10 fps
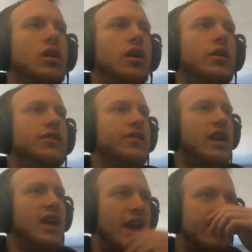Alright, just
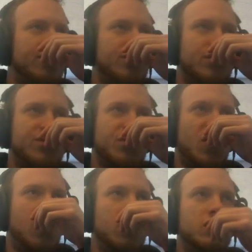getting action from the
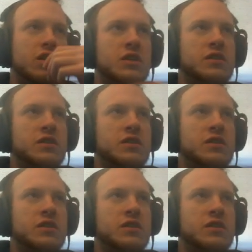small.